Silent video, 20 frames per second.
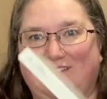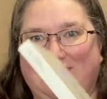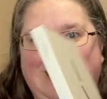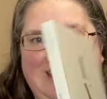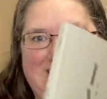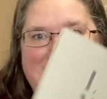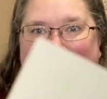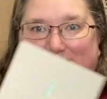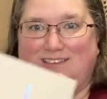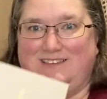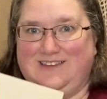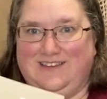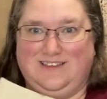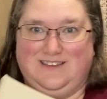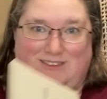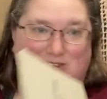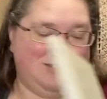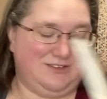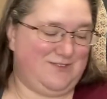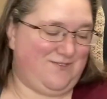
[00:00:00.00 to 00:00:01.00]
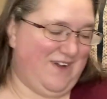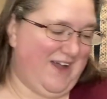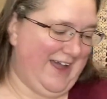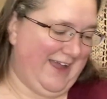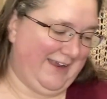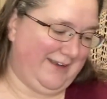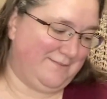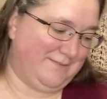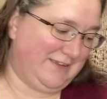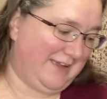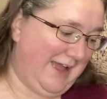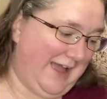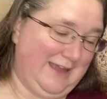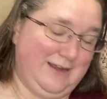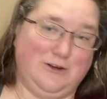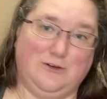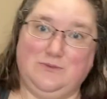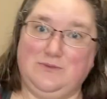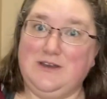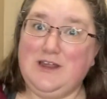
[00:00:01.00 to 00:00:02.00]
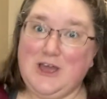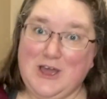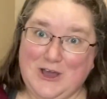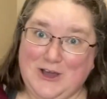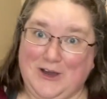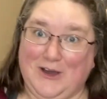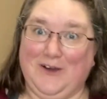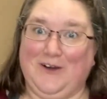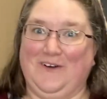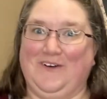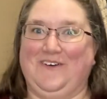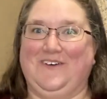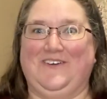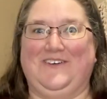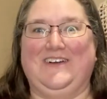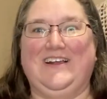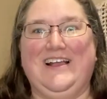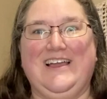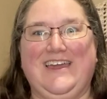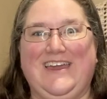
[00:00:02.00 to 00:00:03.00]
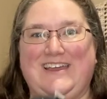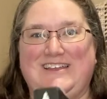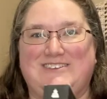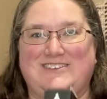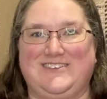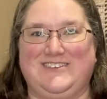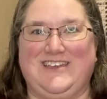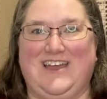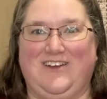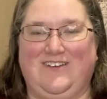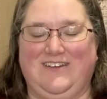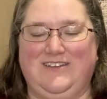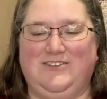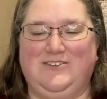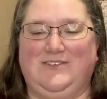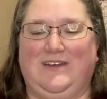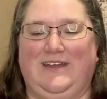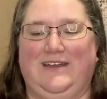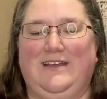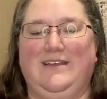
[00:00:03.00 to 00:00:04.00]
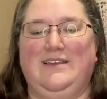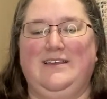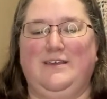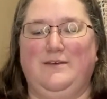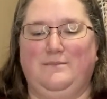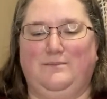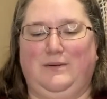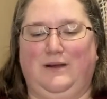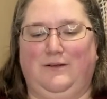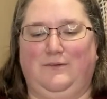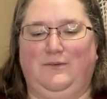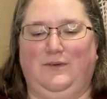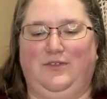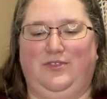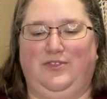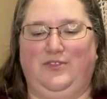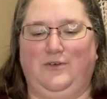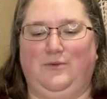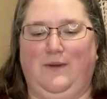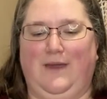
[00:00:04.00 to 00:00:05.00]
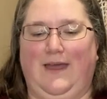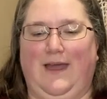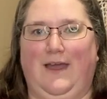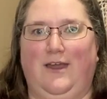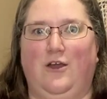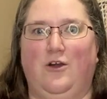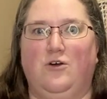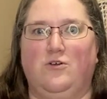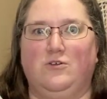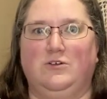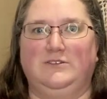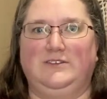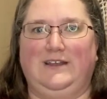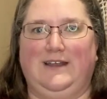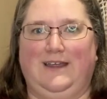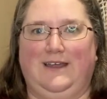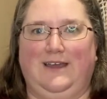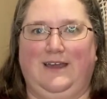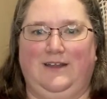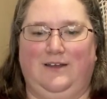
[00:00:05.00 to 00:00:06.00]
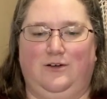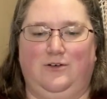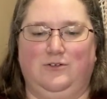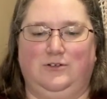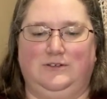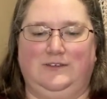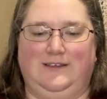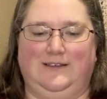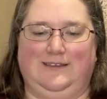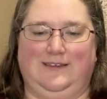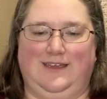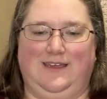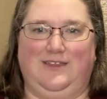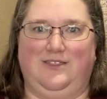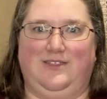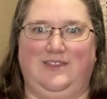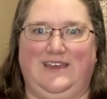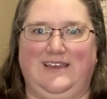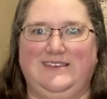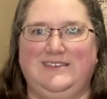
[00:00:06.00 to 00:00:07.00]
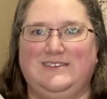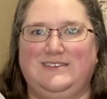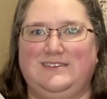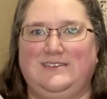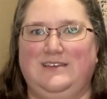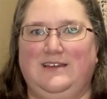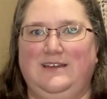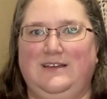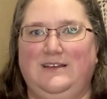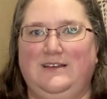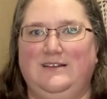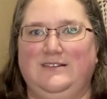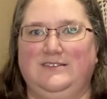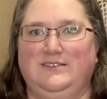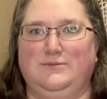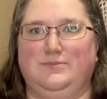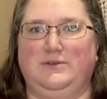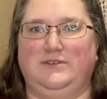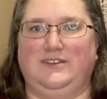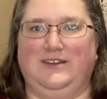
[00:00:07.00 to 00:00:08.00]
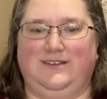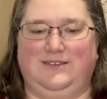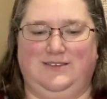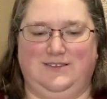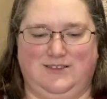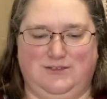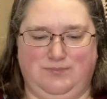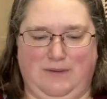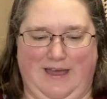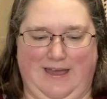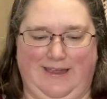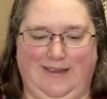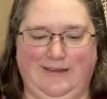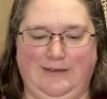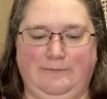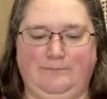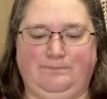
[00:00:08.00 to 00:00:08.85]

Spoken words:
Like, it looks fine. I'm like, I don't know. It's just how I do it. but with the way I hold it, I kind of hold it like this to protect the spine.